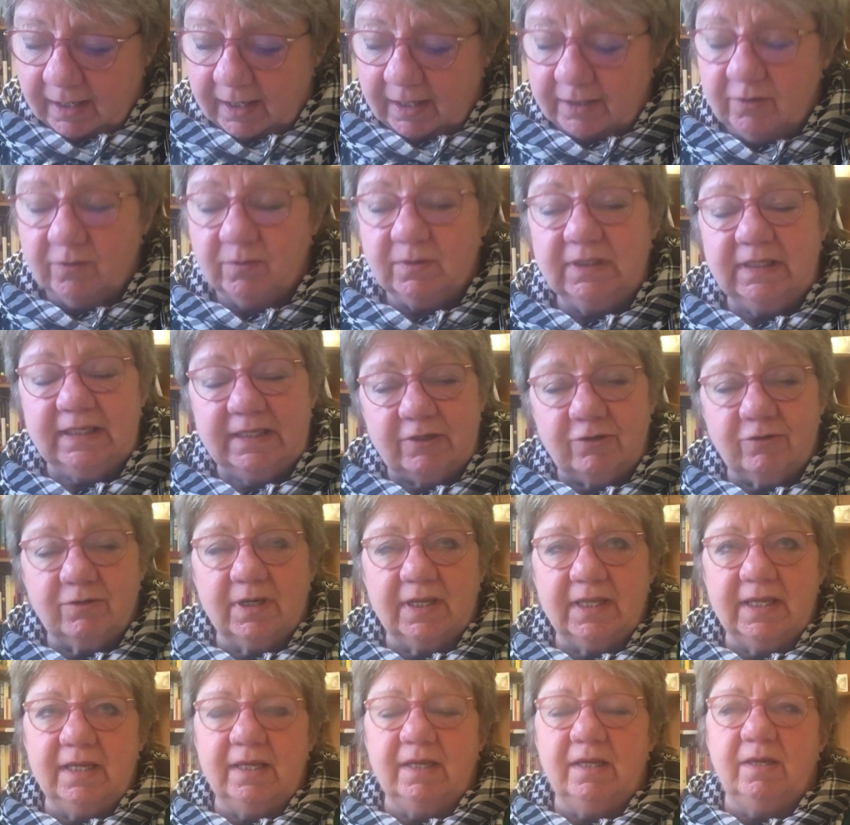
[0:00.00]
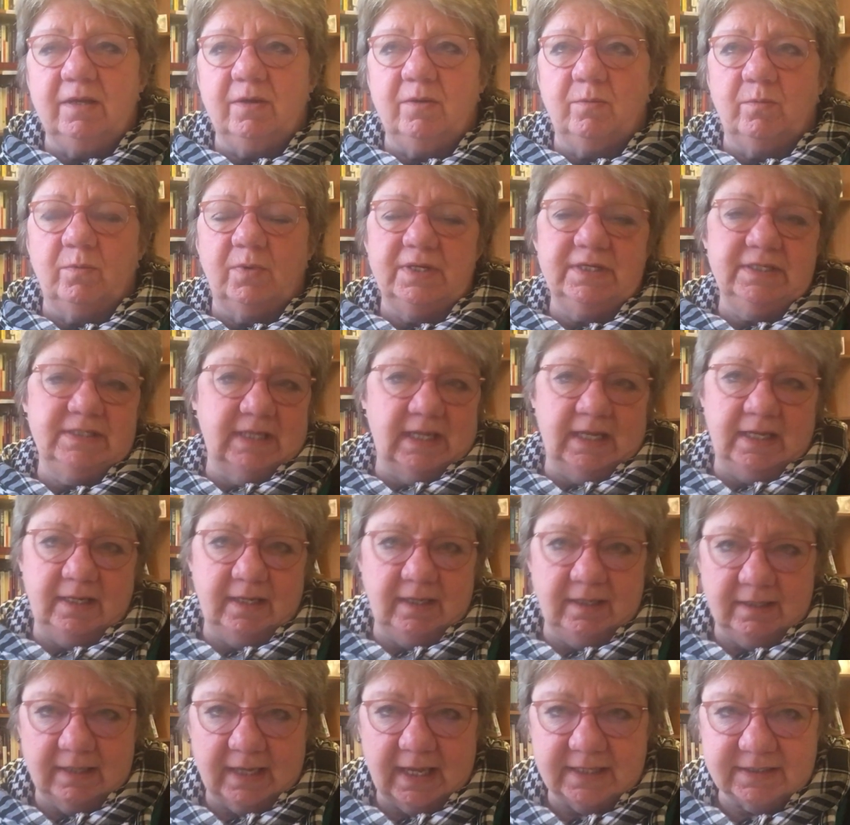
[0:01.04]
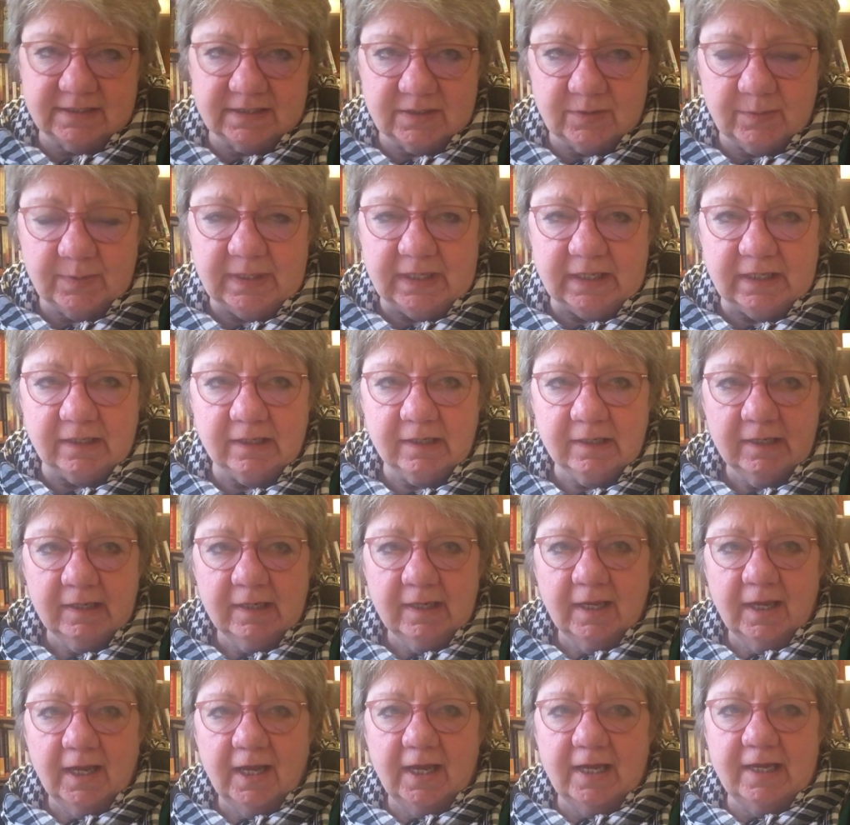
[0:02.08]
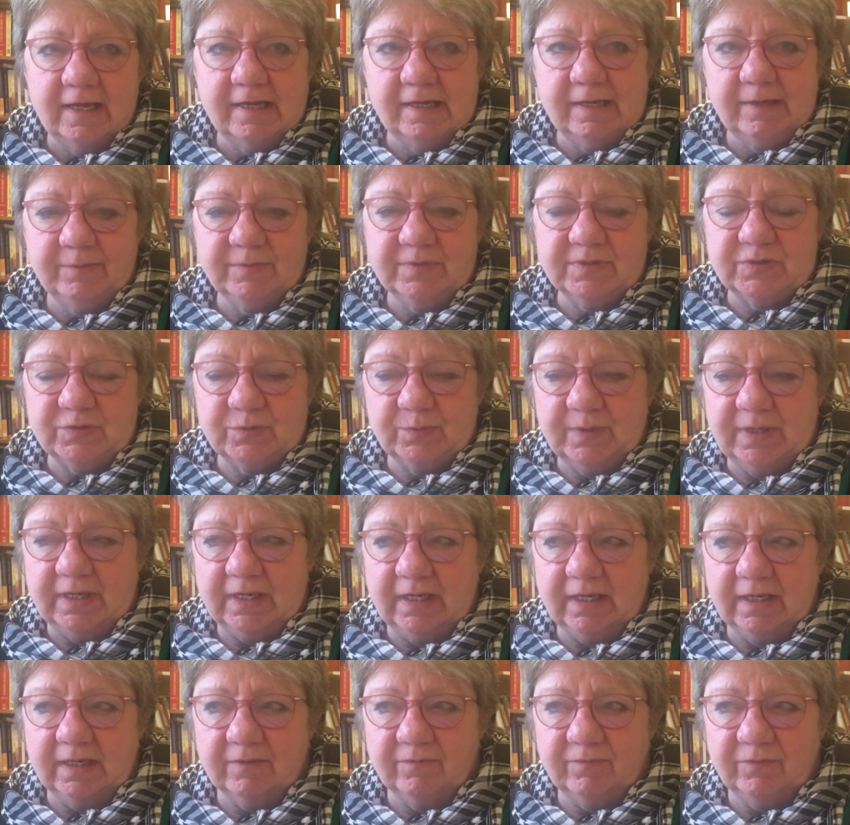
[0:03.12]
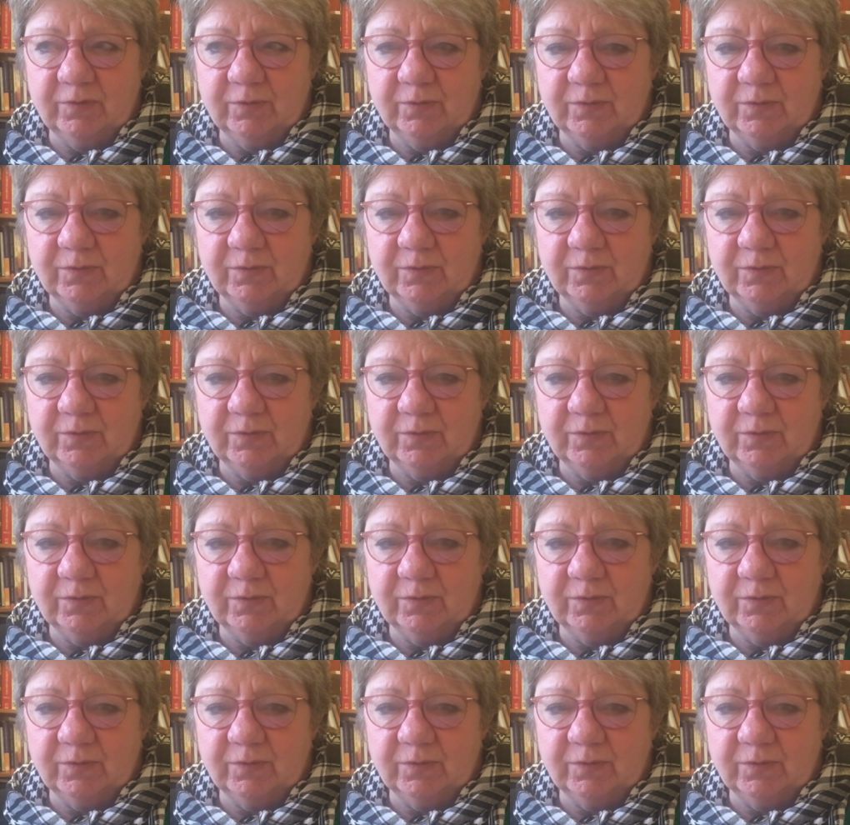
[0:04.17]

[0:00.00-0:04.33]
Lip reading: I know literally one day last week, I was reading a few